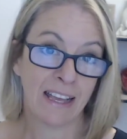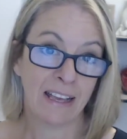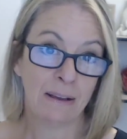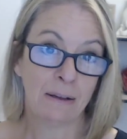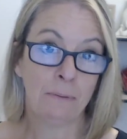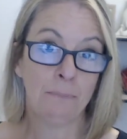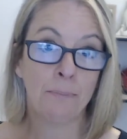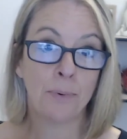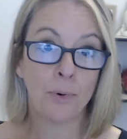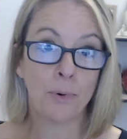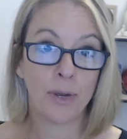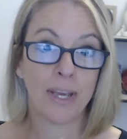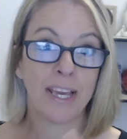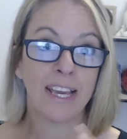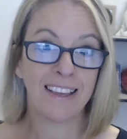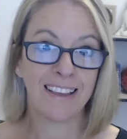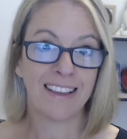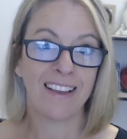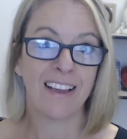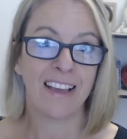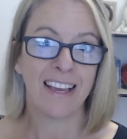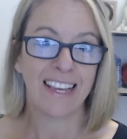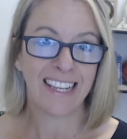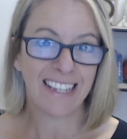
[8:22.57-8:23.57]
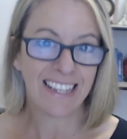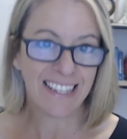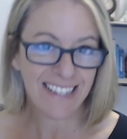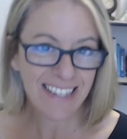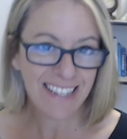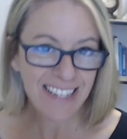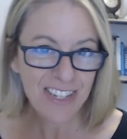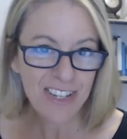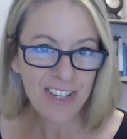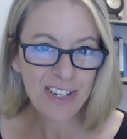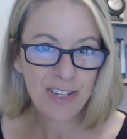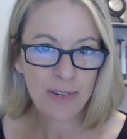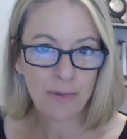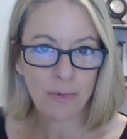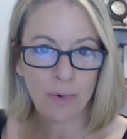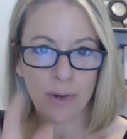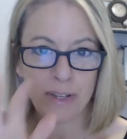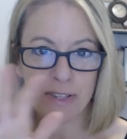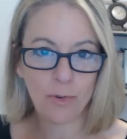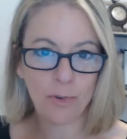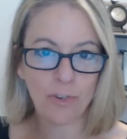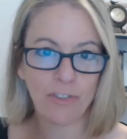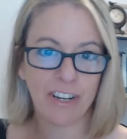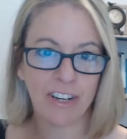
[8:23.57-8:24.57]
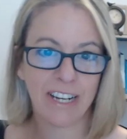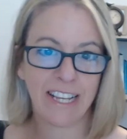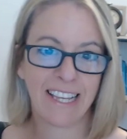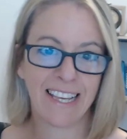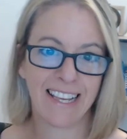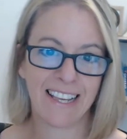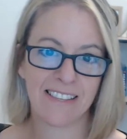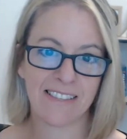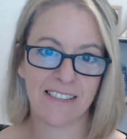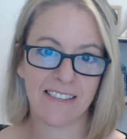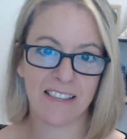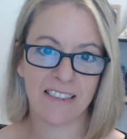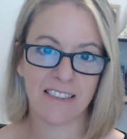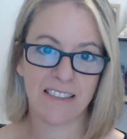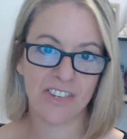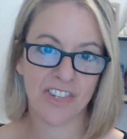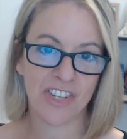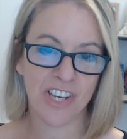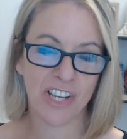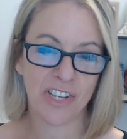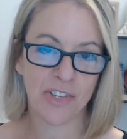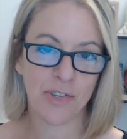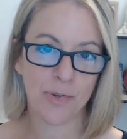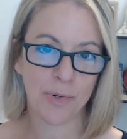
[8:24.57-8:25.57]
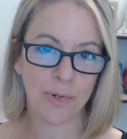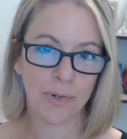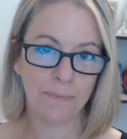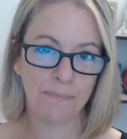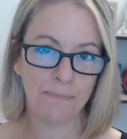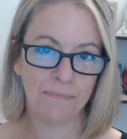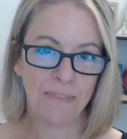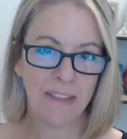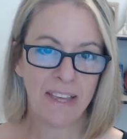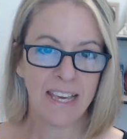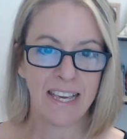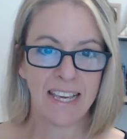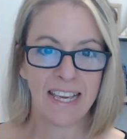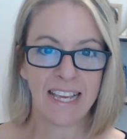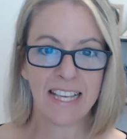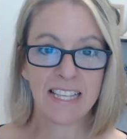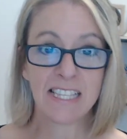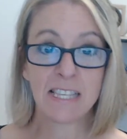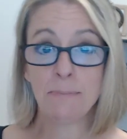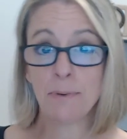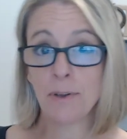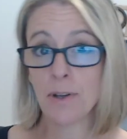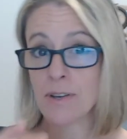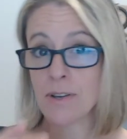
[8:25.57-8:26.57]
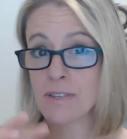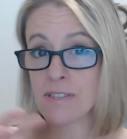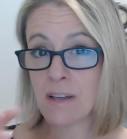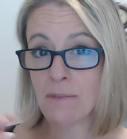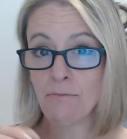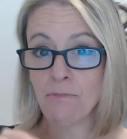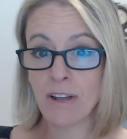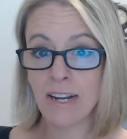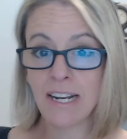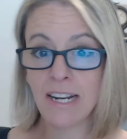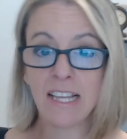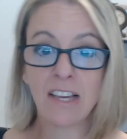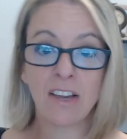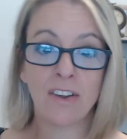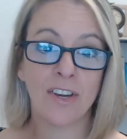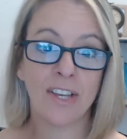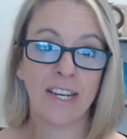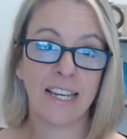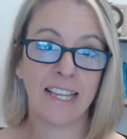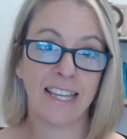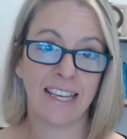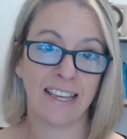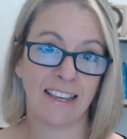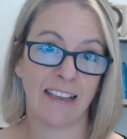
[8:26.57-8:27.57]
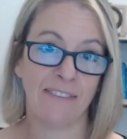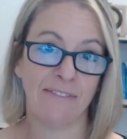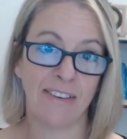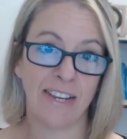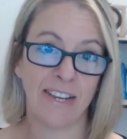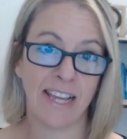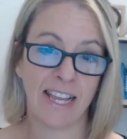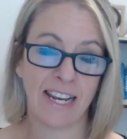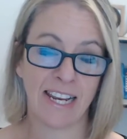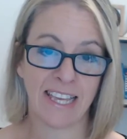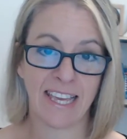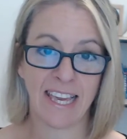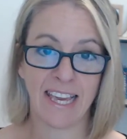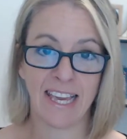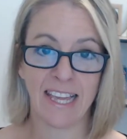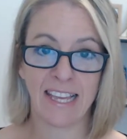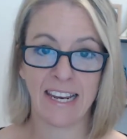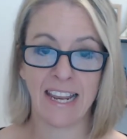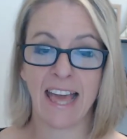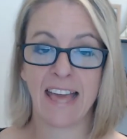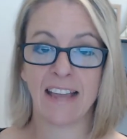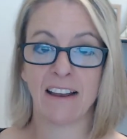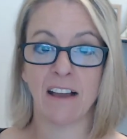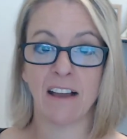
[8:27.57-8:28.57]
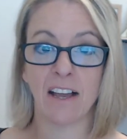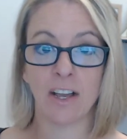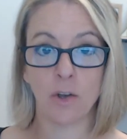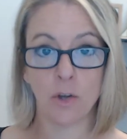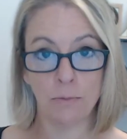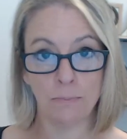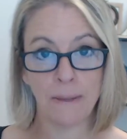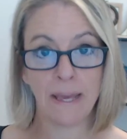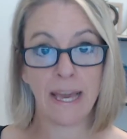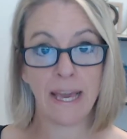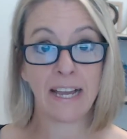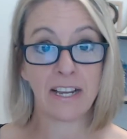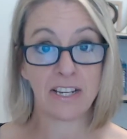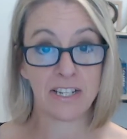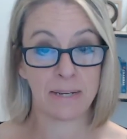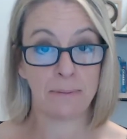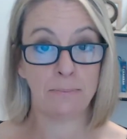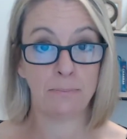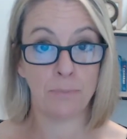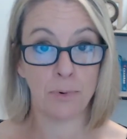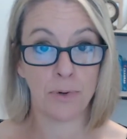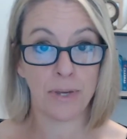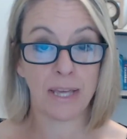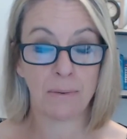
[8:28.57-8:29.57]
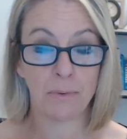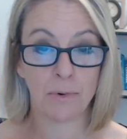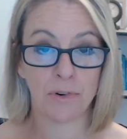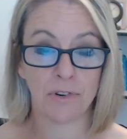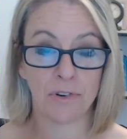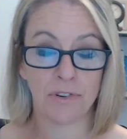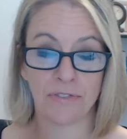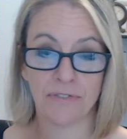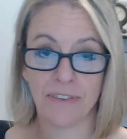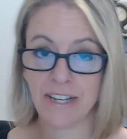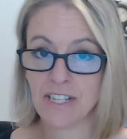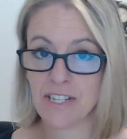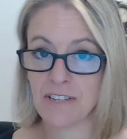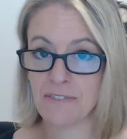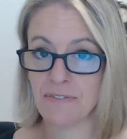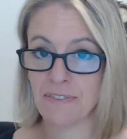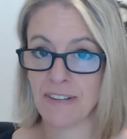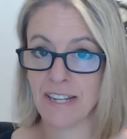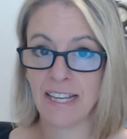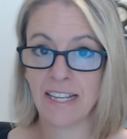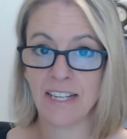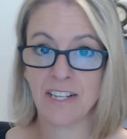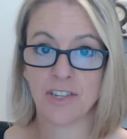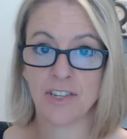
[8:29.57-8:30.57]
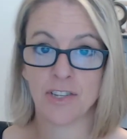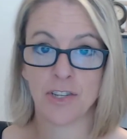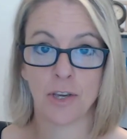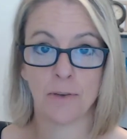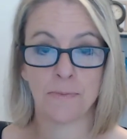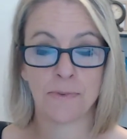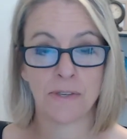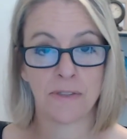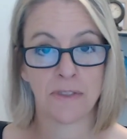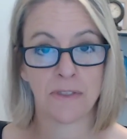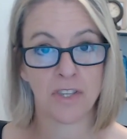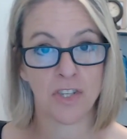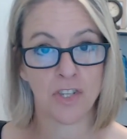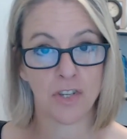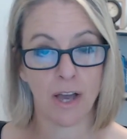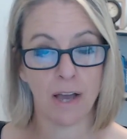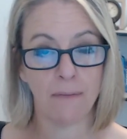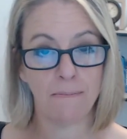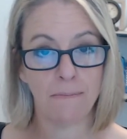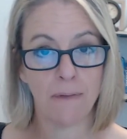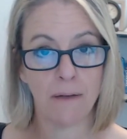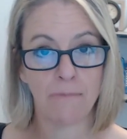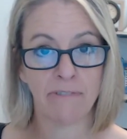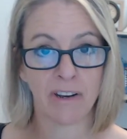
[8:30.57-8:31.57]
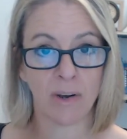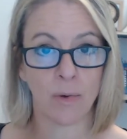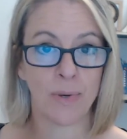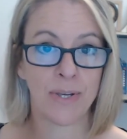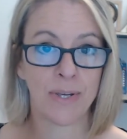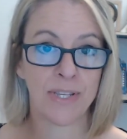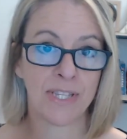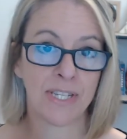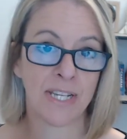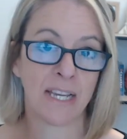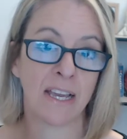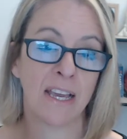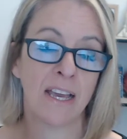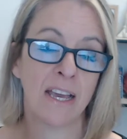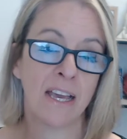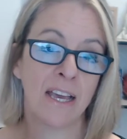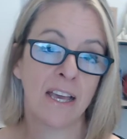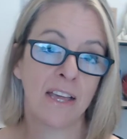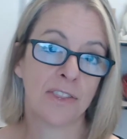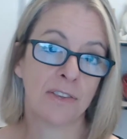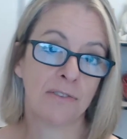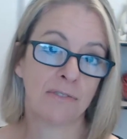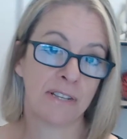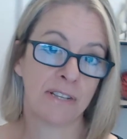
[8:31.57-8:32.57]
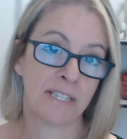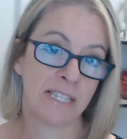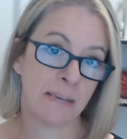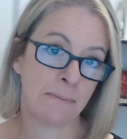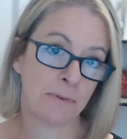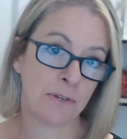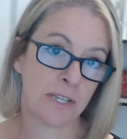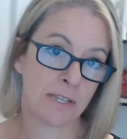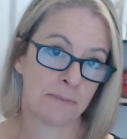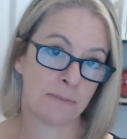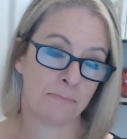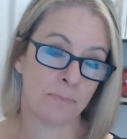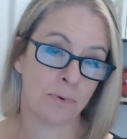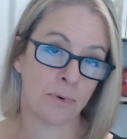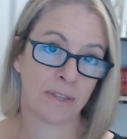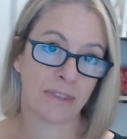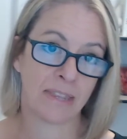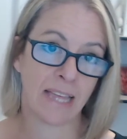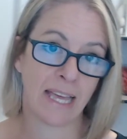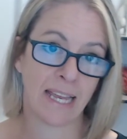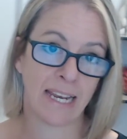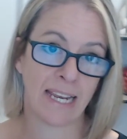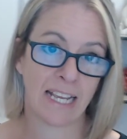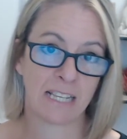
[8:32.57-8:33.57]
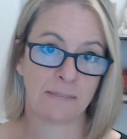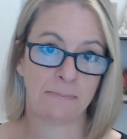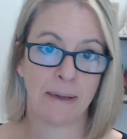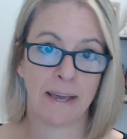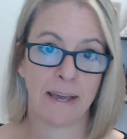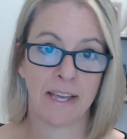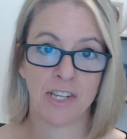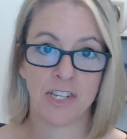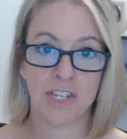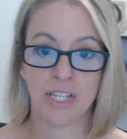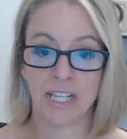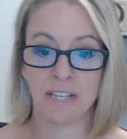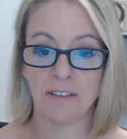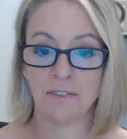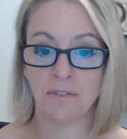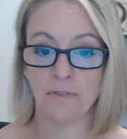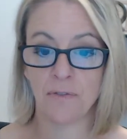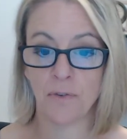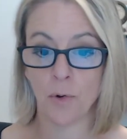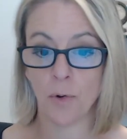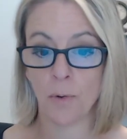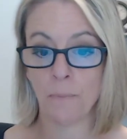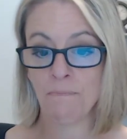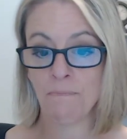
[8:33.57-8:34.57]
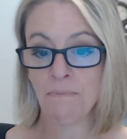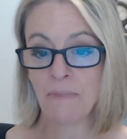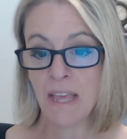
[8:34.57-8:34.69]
booking in addition to what already is in the schedule? Is it because I'm running early every now and again and I could be actually booking more effectively in terms of the time I'm requesting the receptionist book that next patient in for?